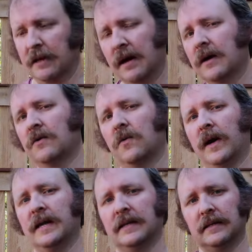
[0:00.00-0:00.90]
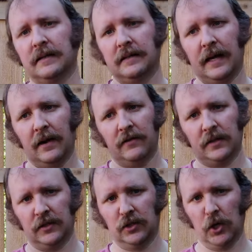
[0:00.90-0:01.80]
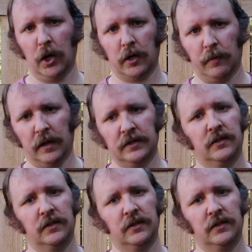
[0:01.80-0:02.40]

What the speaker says: Not quite down to dark malts.